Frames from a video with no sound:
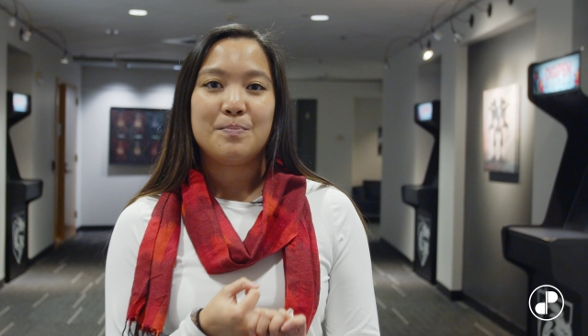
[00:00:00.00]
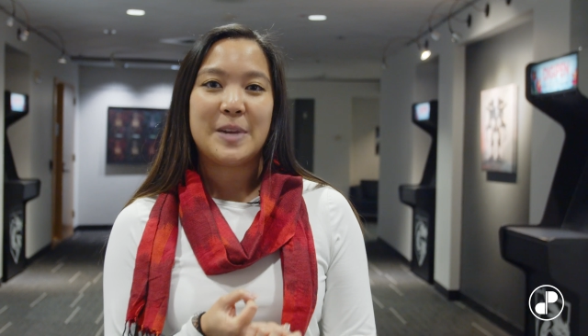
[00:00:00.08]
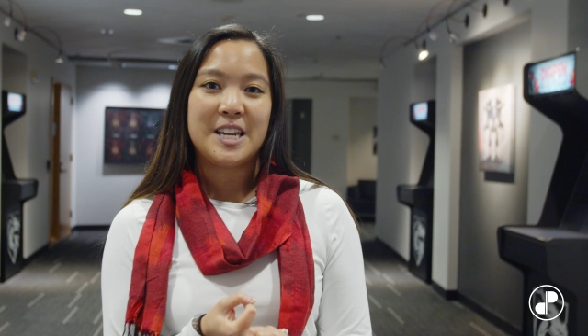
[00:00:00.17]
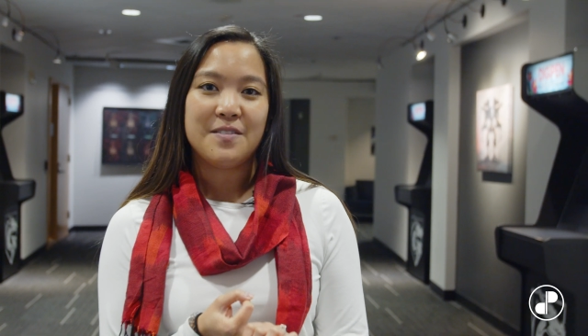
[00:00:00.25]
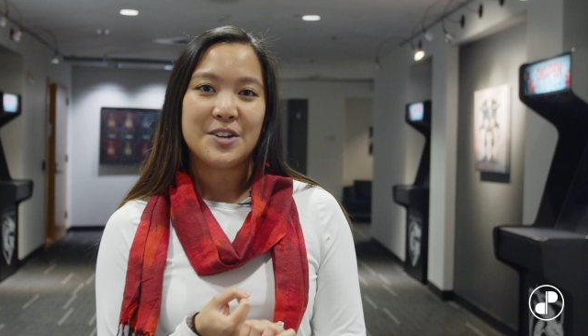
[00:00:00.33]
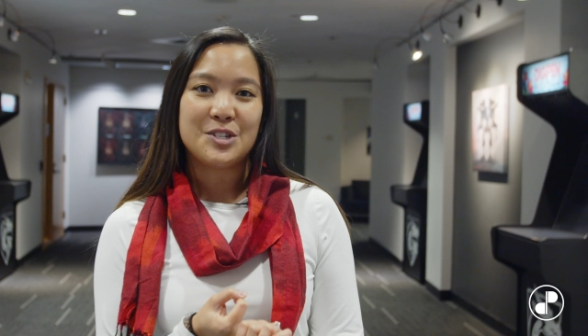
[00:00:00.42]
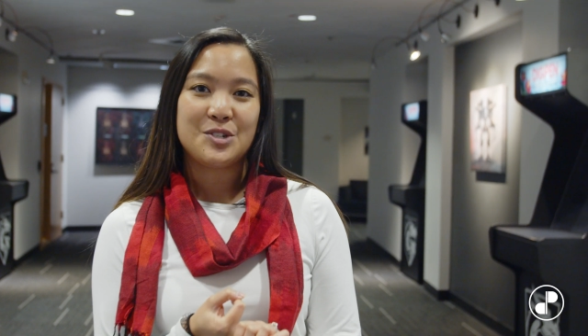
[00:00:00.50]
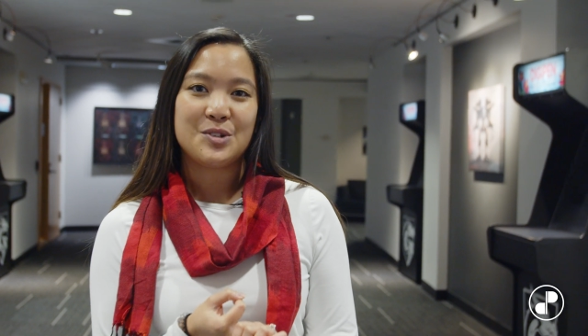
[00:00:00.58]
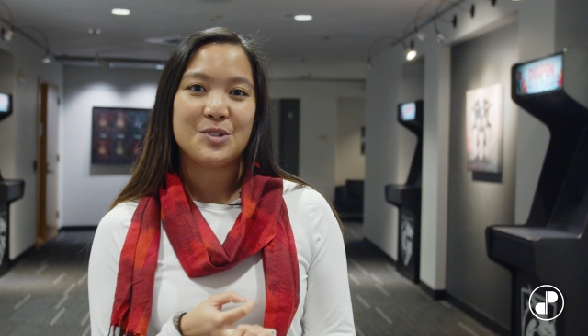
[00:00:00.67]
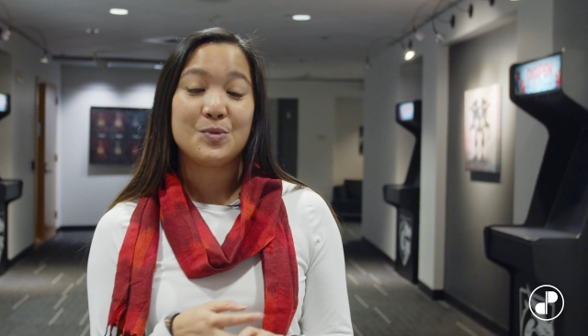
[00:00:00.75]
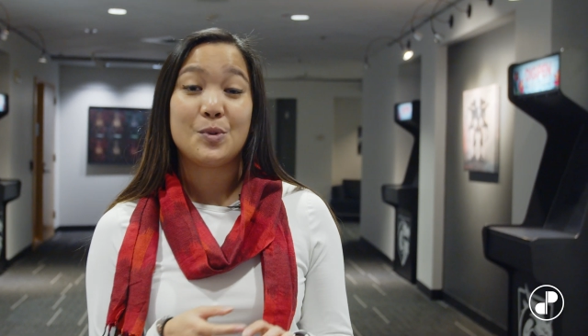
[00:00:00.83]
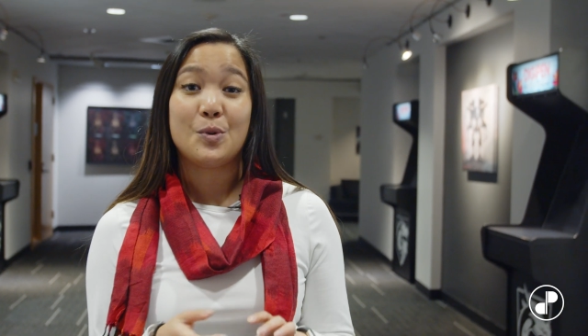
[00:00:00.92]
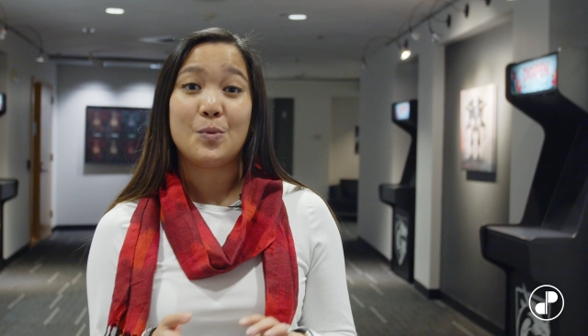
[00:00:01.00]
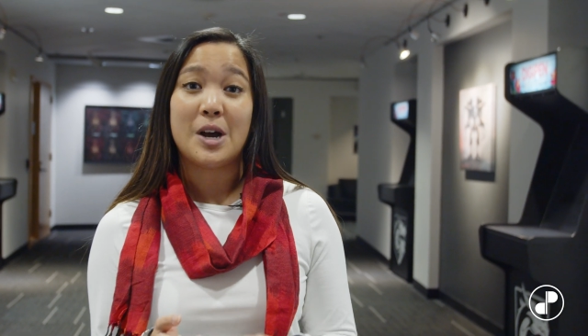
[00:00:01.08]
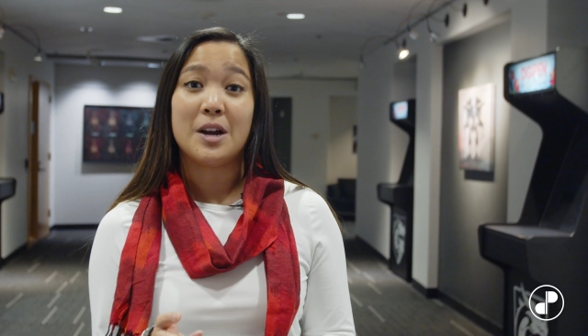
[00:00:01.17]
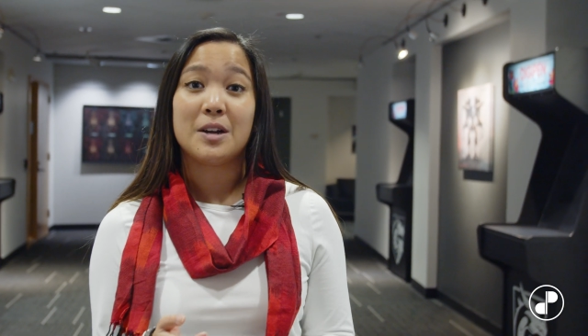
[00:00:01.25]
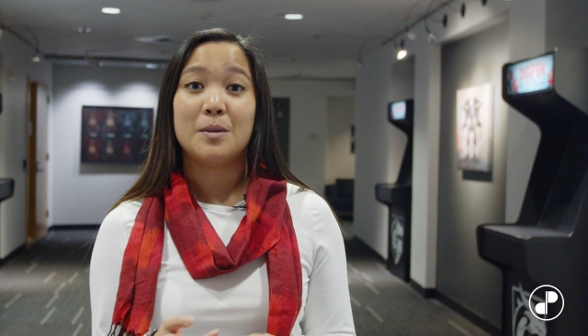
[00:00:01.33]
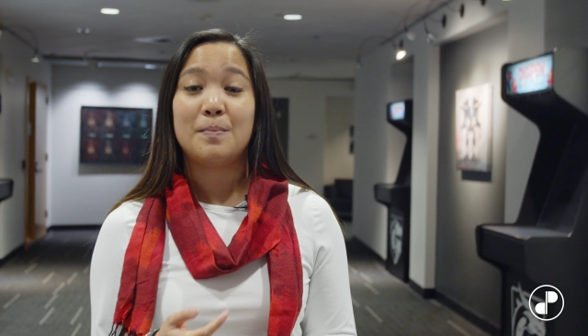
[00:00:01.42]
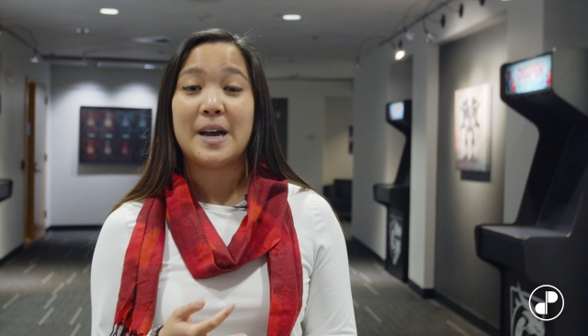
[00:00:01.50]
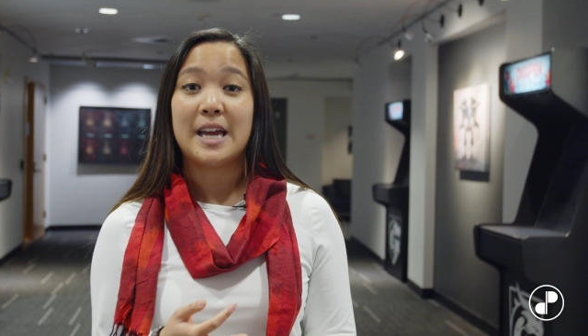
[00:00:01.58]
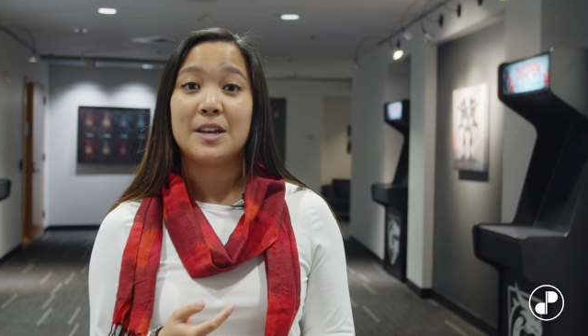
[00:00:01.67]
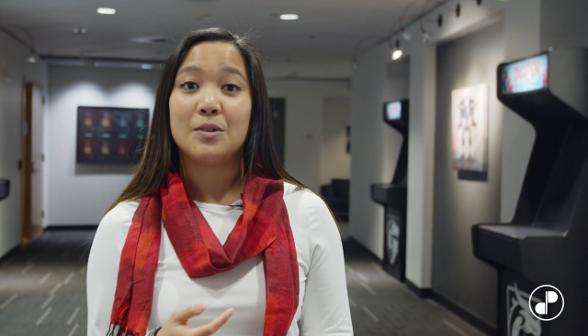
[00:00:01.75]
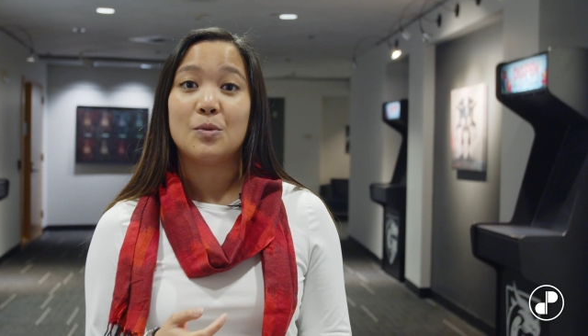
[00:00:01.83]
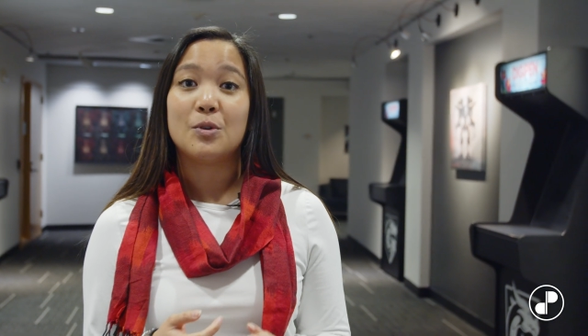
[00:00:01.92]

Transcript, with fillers: Many of our students will walk, bike,